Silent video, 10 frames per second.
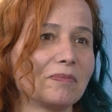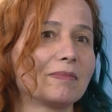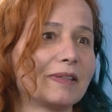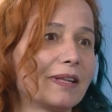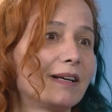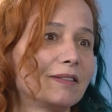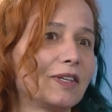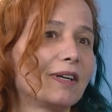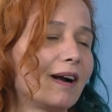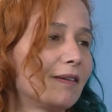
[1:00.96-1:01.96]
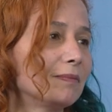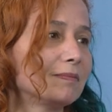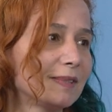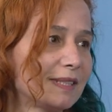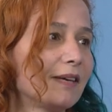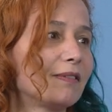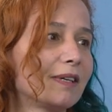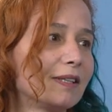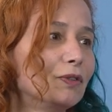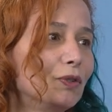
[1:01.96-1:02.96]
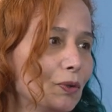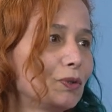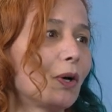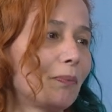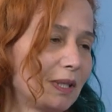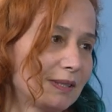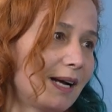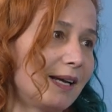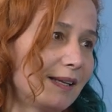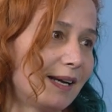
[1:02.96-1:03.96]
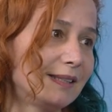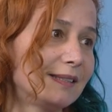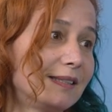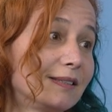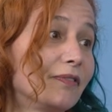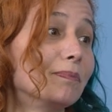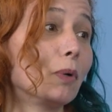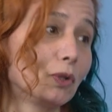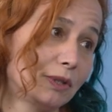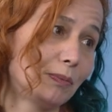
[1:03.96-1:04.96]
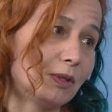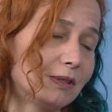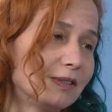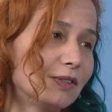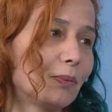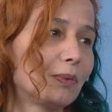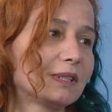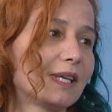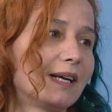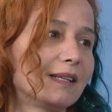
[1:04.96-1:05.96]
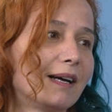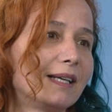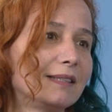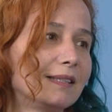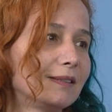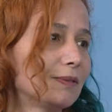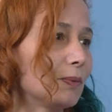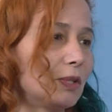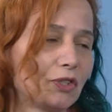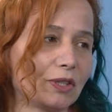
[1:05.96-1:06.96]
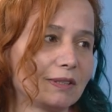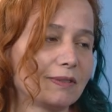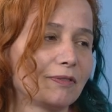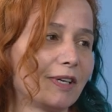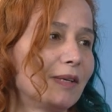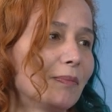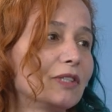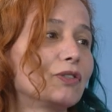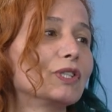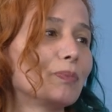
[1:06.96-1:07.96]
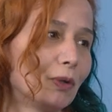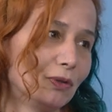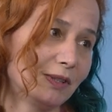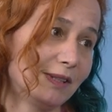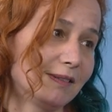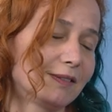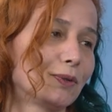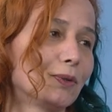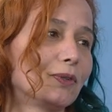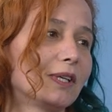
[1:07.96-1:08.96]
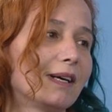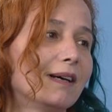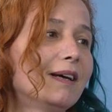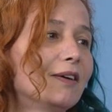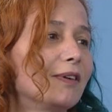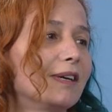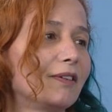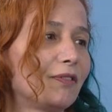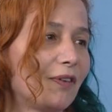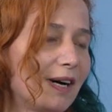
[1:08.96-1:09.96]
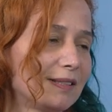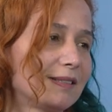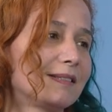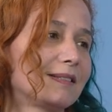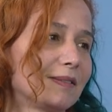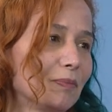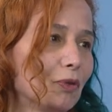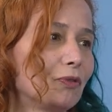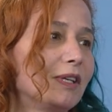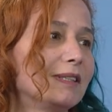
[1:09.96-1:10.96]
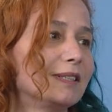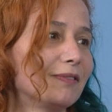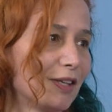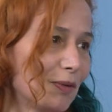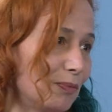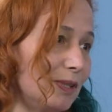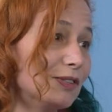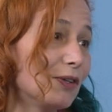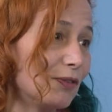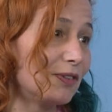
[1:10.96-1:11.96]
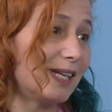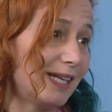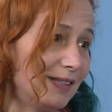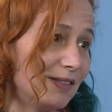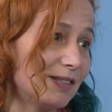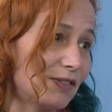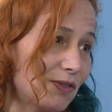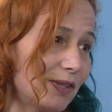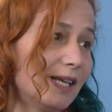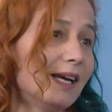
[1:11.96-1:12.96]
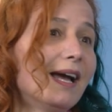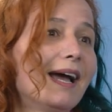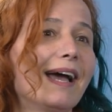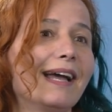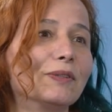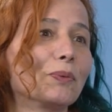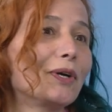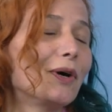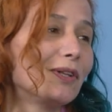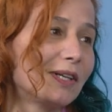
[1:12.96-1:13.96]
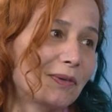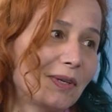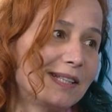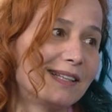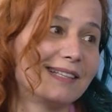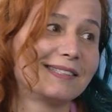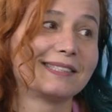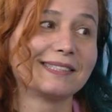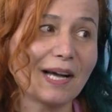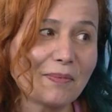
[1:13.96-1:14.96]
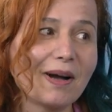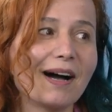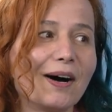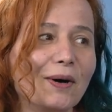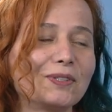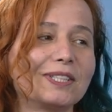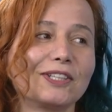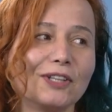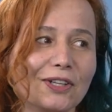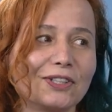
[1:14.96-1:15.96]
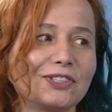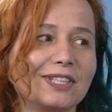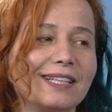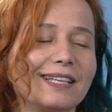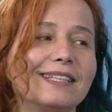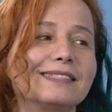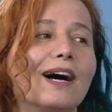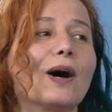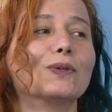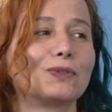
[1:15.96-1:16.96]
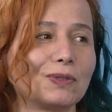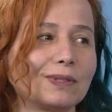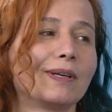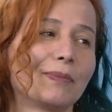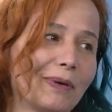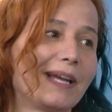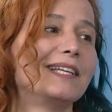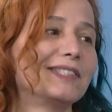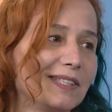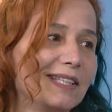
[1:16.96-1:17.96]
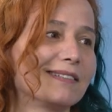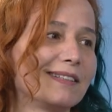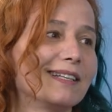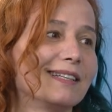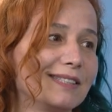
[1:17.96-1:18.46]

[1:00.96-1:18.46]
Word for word: there are several new topics highlighted, most important topics highlighted, which is very much responding to the very fast-moving development of the industry. And we all agree that somehow technology is outpacing the